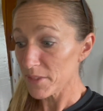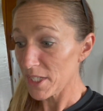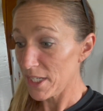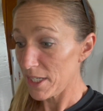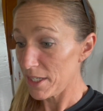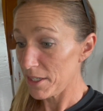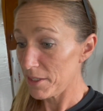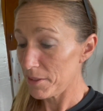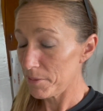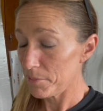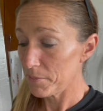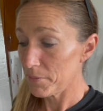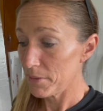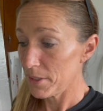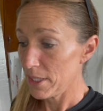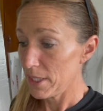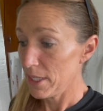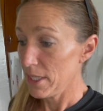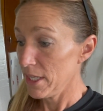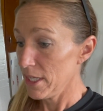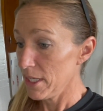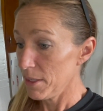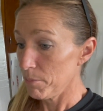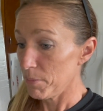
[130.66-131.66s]
Um,
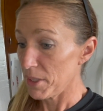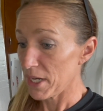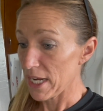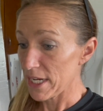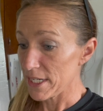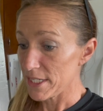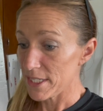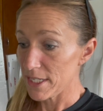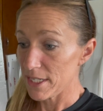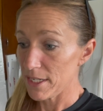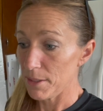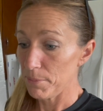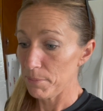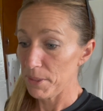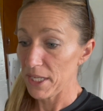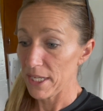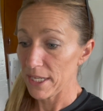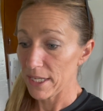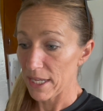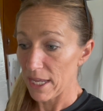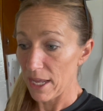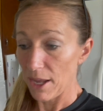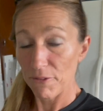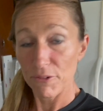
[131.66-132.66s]
but I didn't
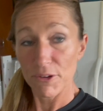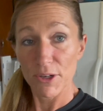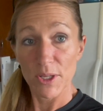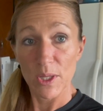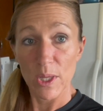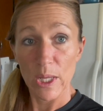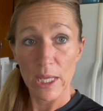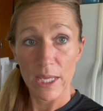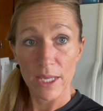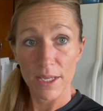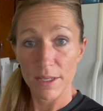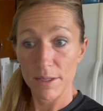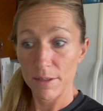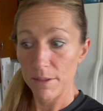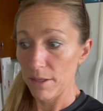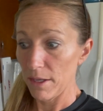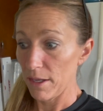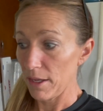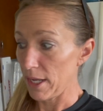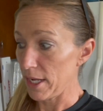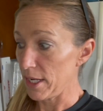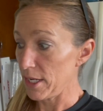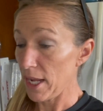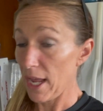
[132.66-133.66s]
pick everything.
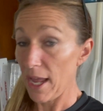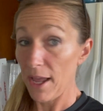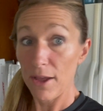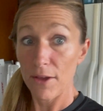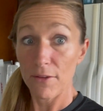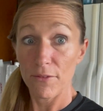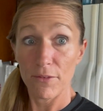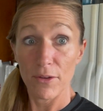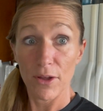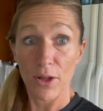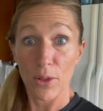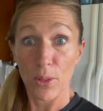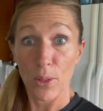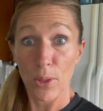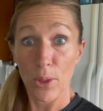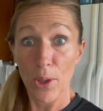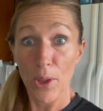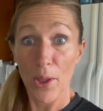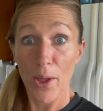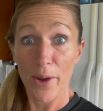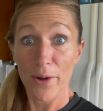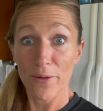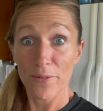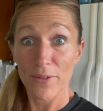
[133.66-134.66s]
I have a
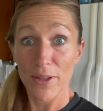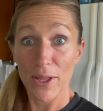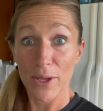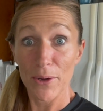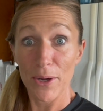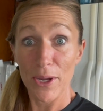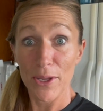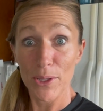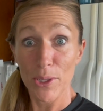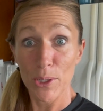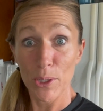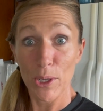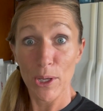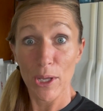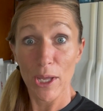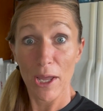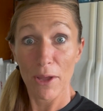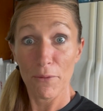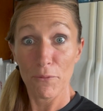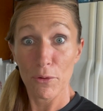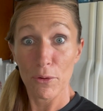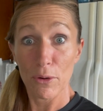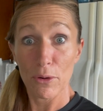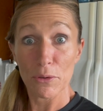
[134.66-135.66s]
lot of flowers. I think I
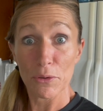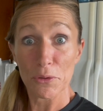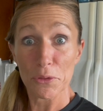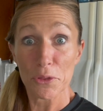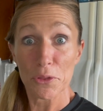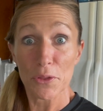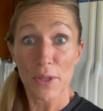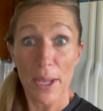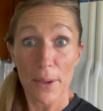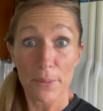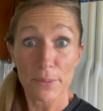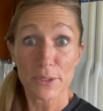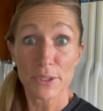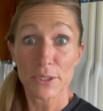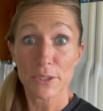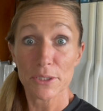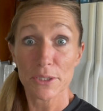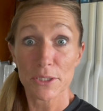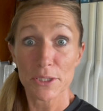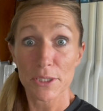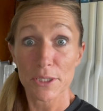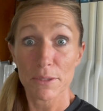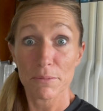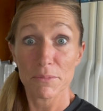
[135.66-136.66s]
have around a thousand
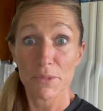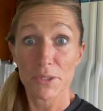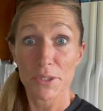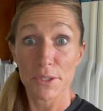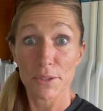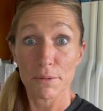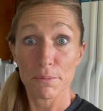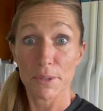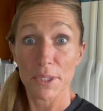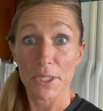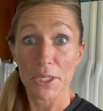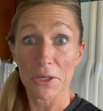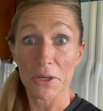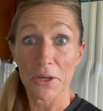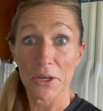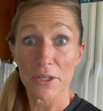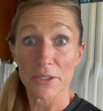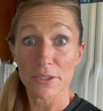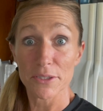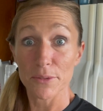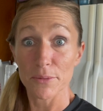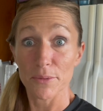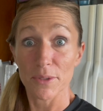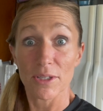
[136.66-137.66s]
stems to pick
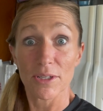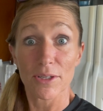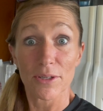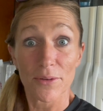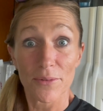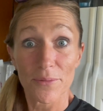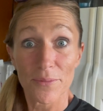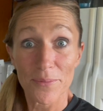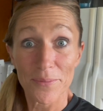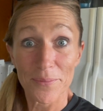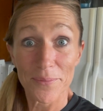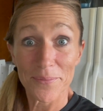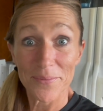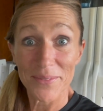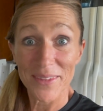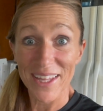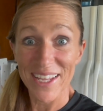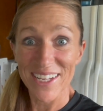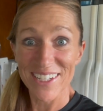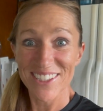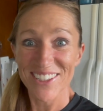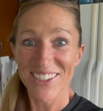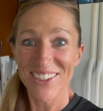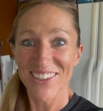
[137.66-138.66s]
next week.
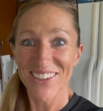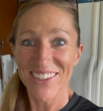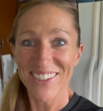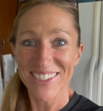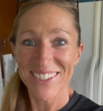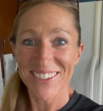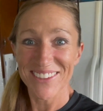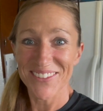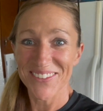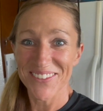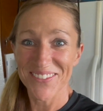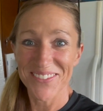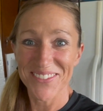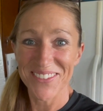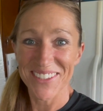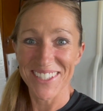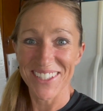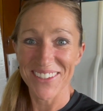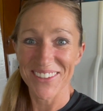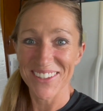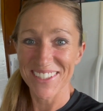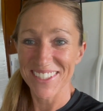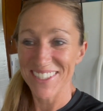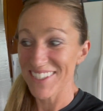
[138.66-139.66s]
That's awesome, I'm
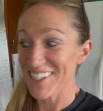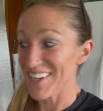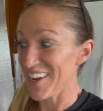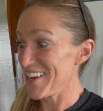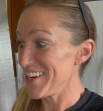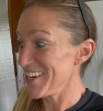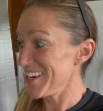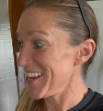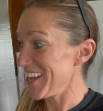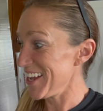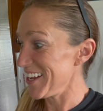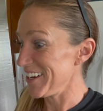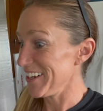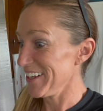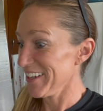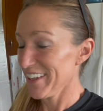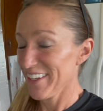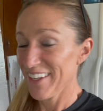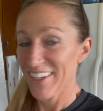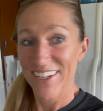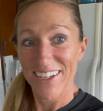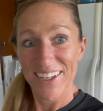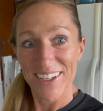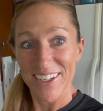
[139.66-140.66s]
so excited.
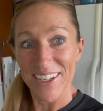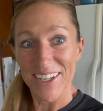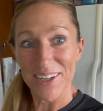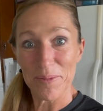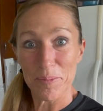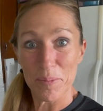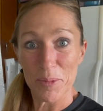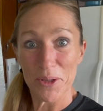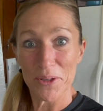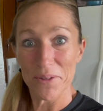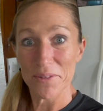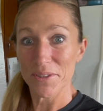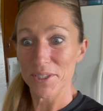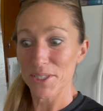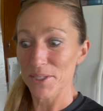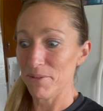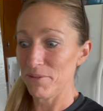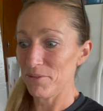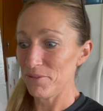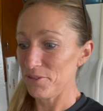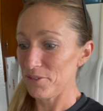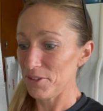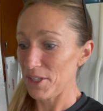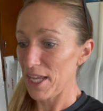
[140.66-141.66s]
I can move
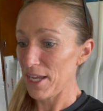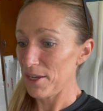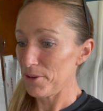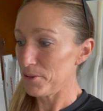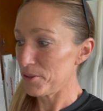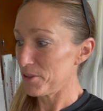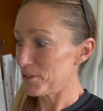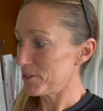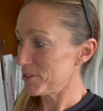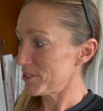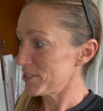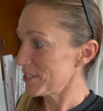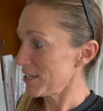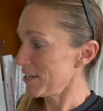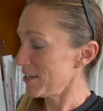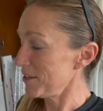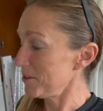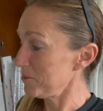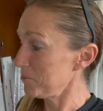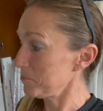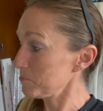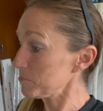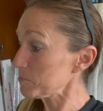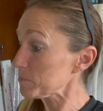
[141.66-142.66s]
some flowers.
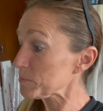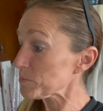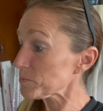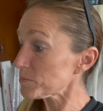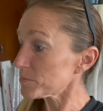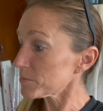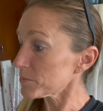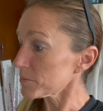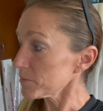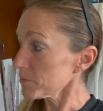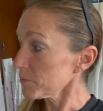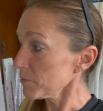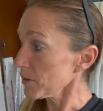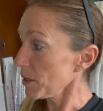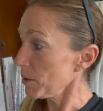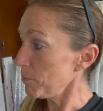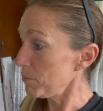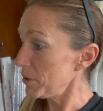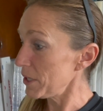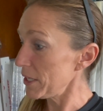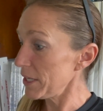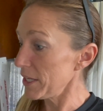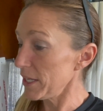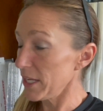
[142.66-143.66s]
Um,
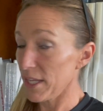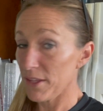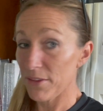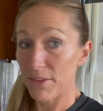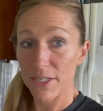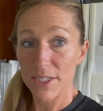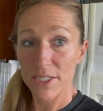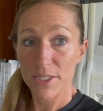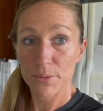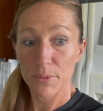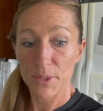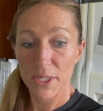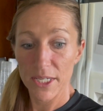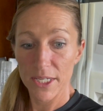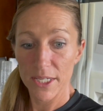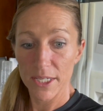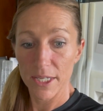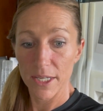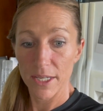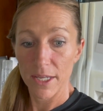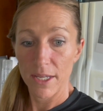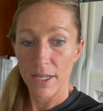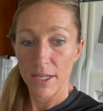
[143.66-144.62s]
But this week,